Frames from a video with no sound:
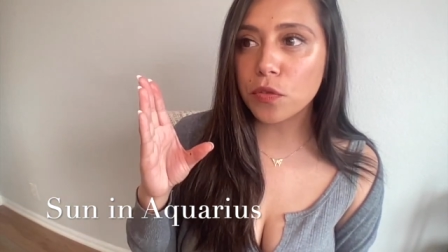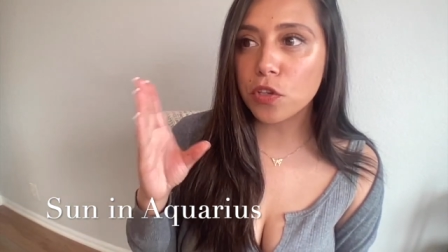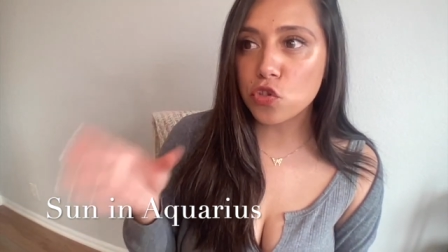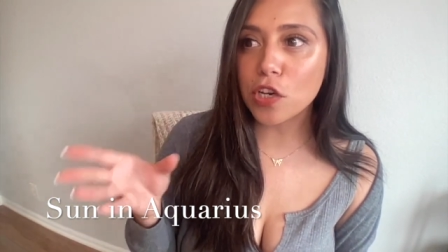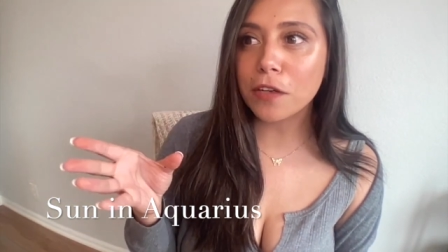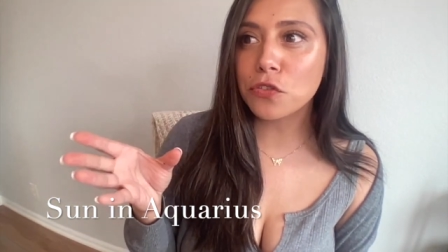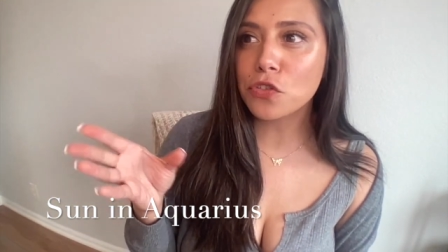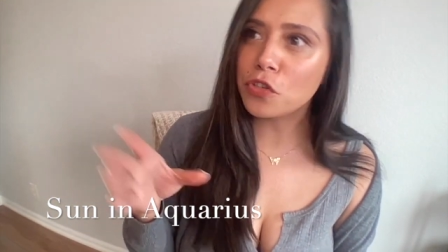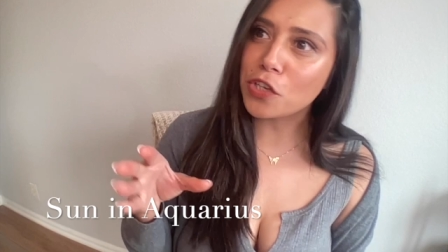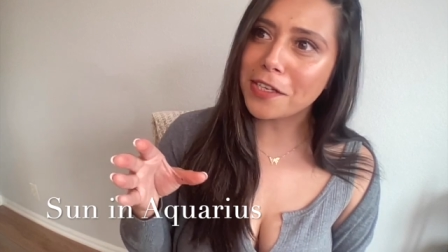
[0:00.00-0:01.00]
the judge,
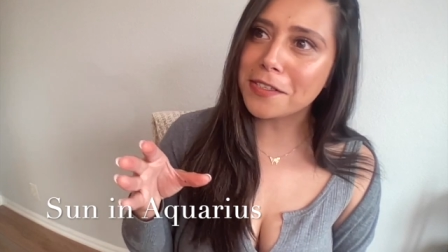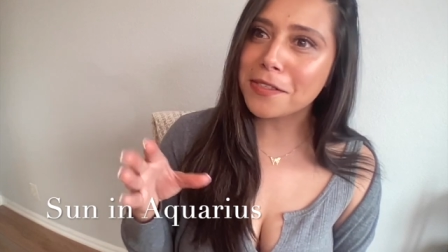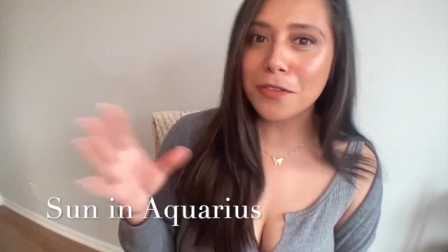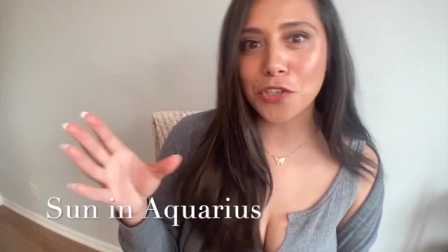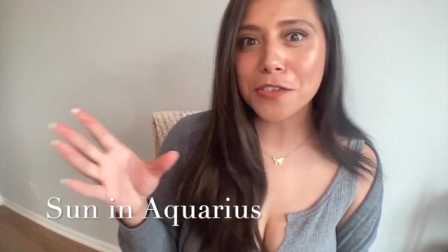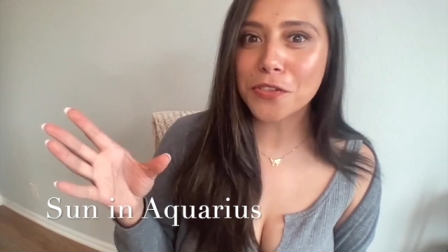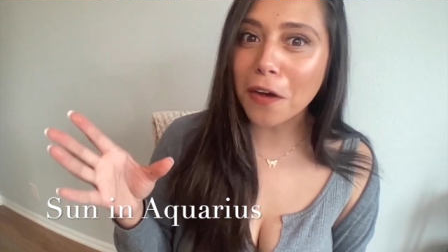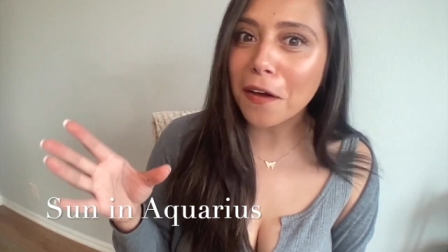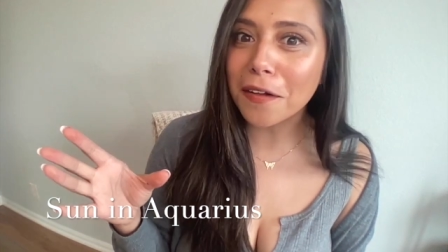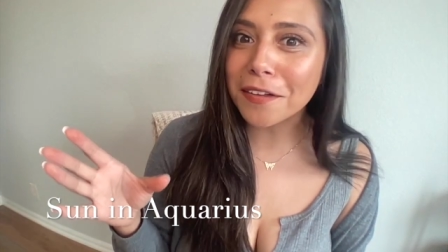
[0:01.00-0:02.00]
the just, the just
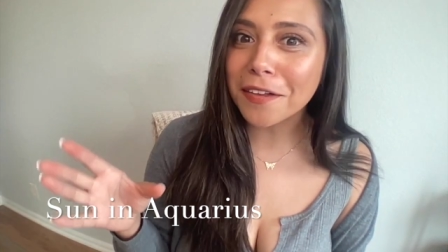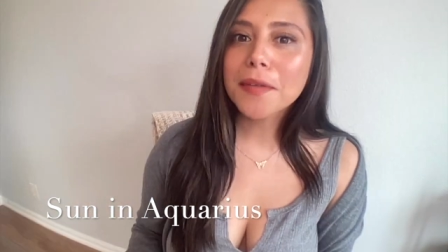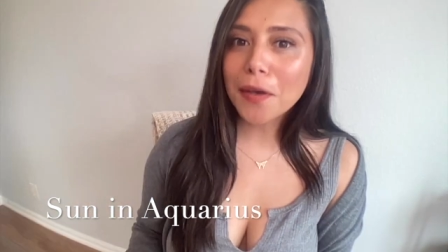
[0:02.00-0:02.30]
call.